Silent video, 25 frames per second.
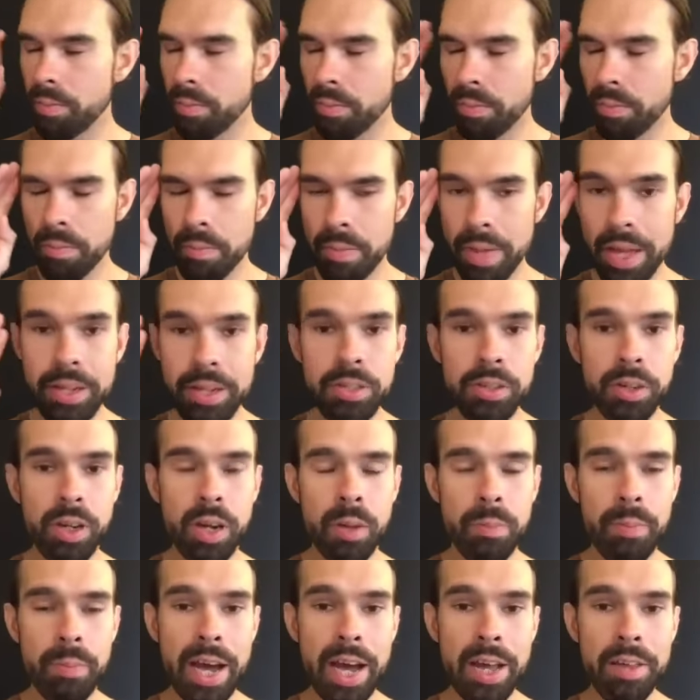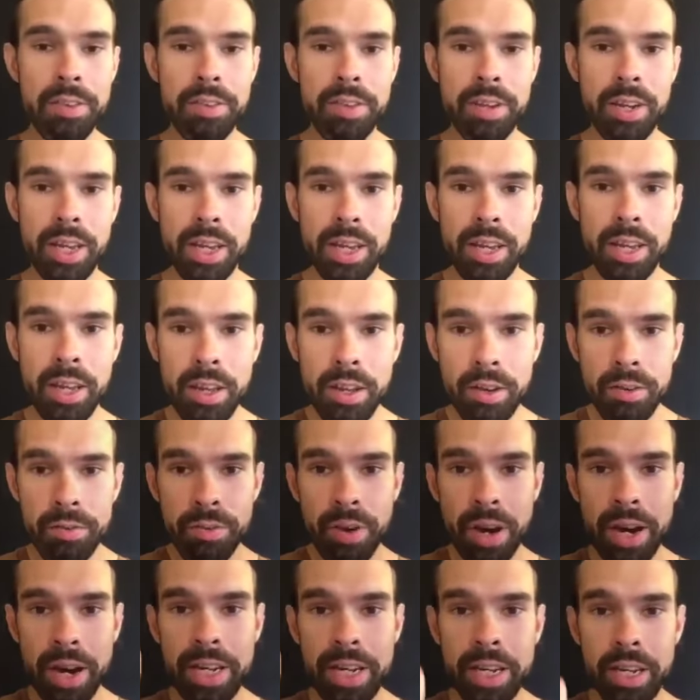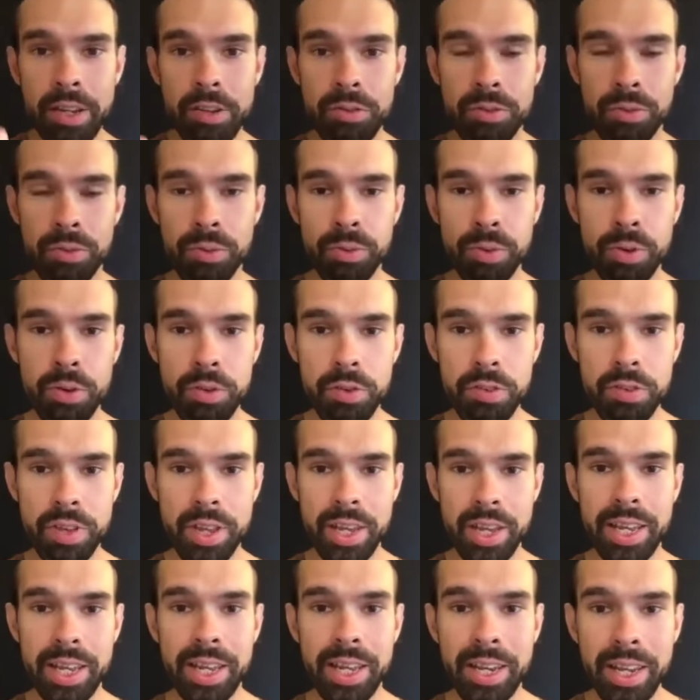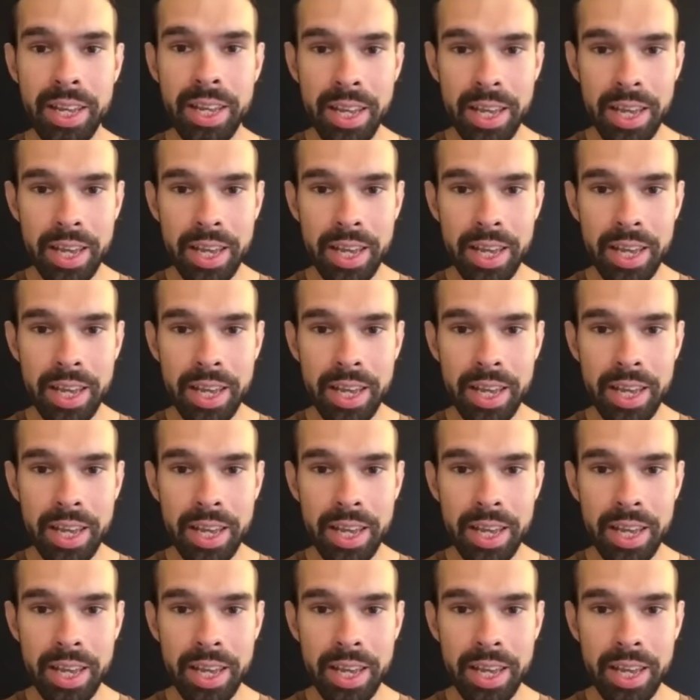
mental capacity finding its roots in